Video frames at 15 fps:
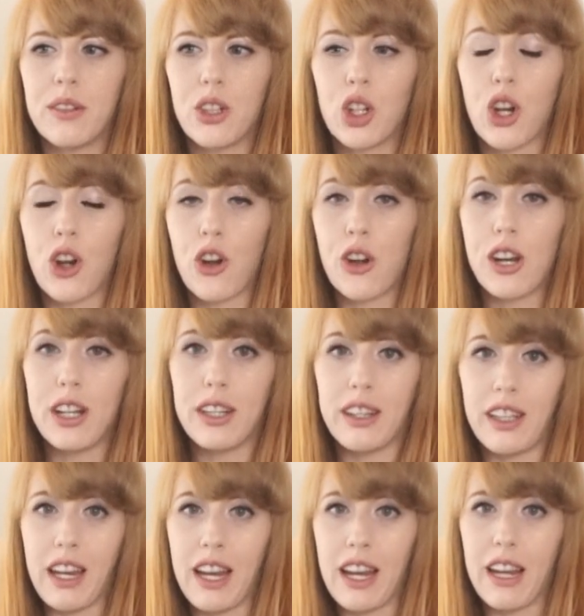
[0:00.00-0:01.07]

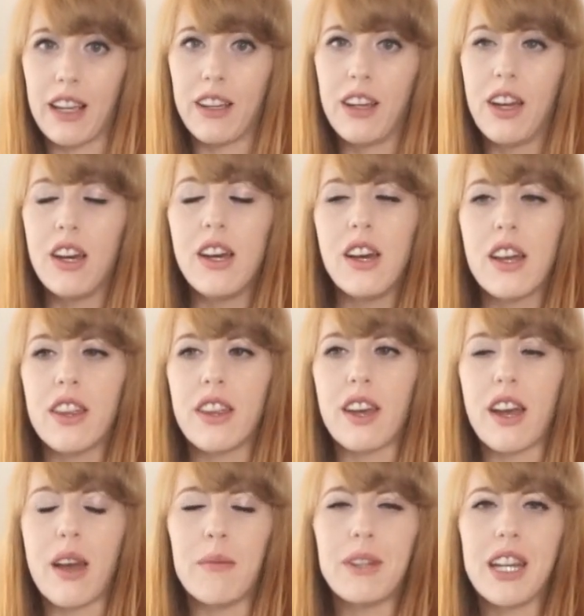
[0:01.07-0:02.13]
Currently, the
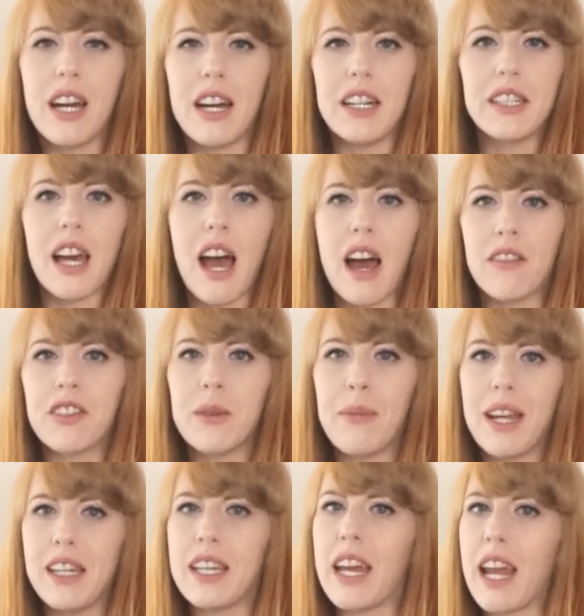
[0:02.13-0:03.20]
MTIs have to
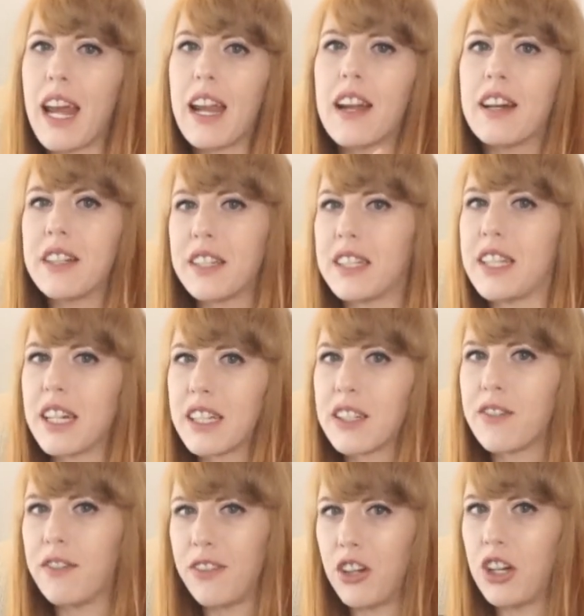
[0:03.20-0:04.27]
maintain a
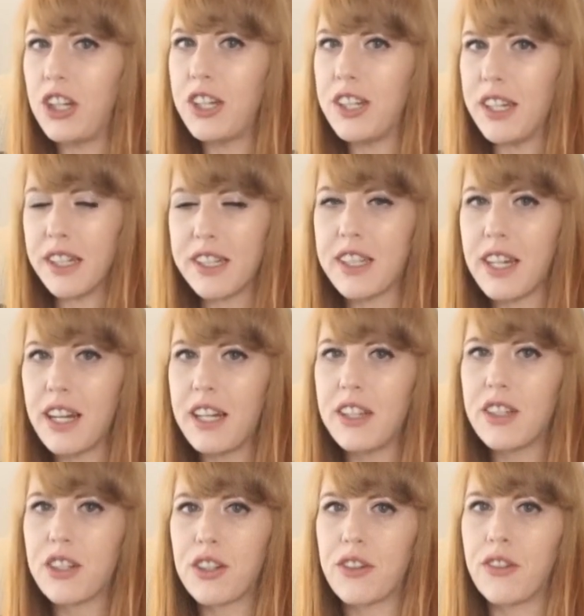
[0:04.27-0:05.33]
6-foot
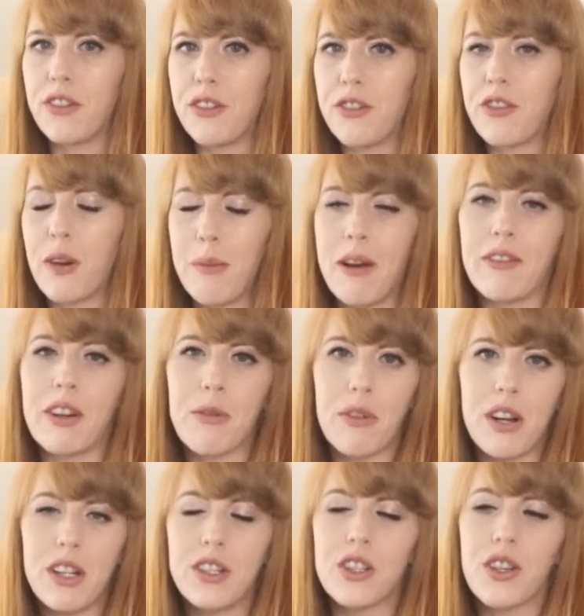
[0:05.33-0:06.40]
distance from
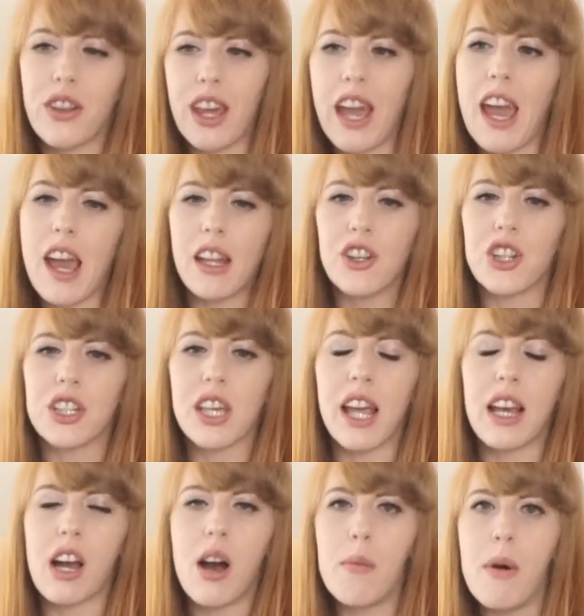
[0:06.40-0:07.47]
everyone, so they can't just
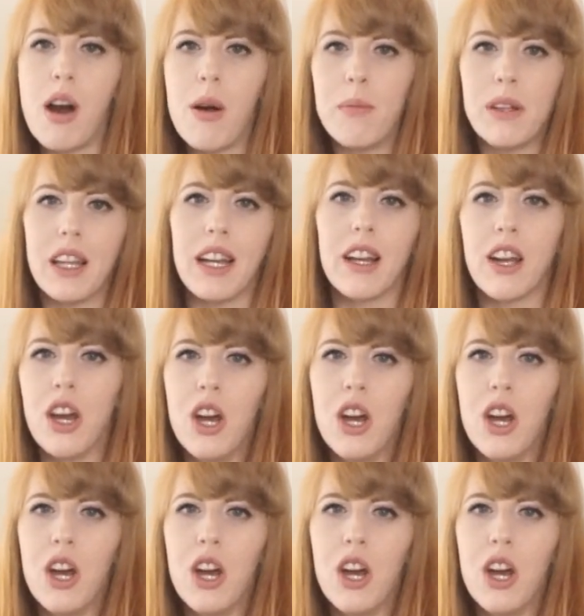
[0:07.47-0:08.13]
like come up and like